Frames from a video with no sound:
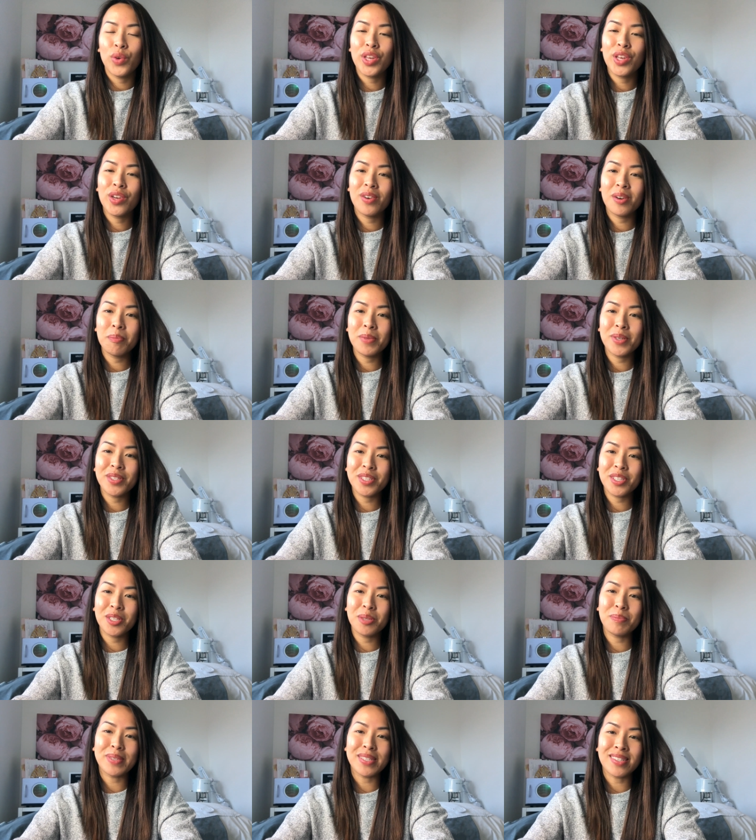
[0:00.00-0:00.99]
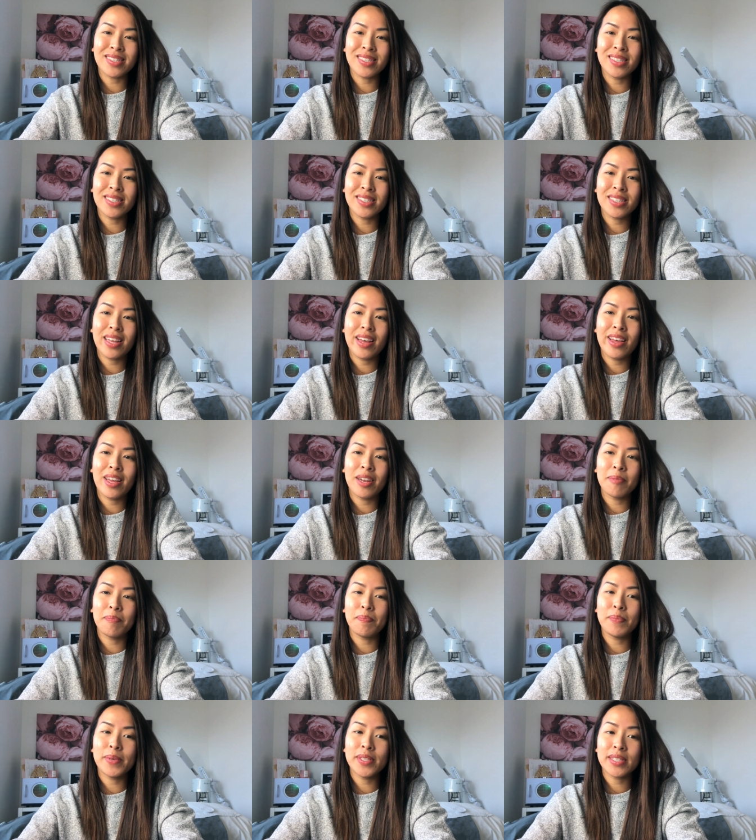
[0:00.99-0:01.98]
When you are building your business
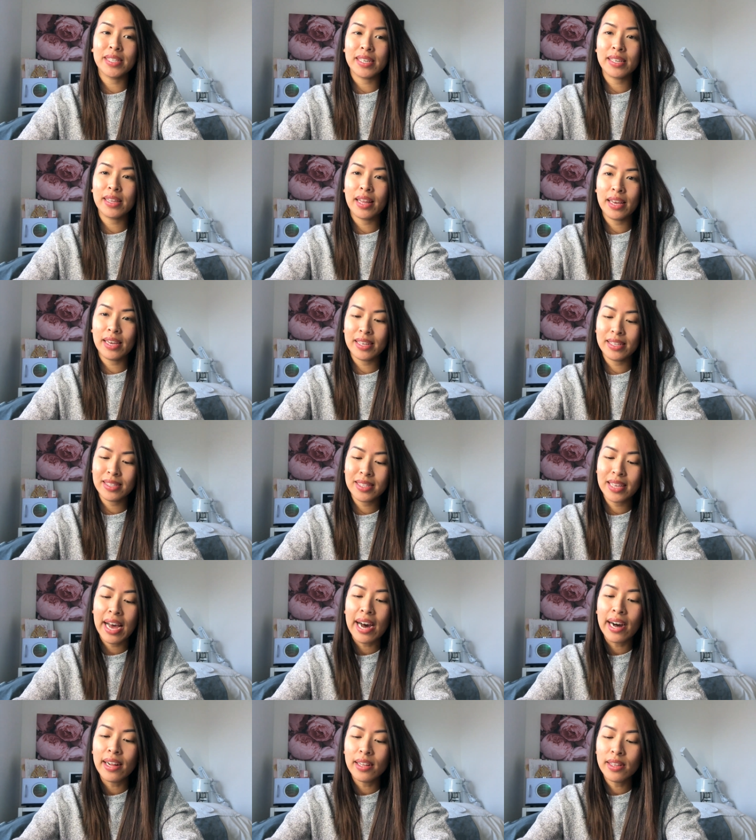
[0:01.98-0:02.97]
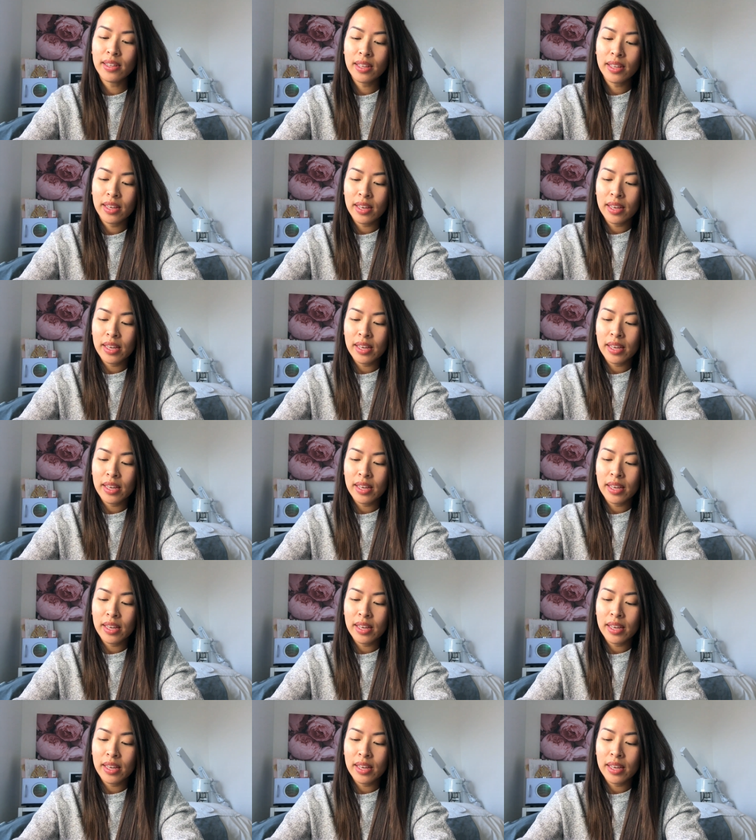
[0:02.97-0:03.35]
and building clientele,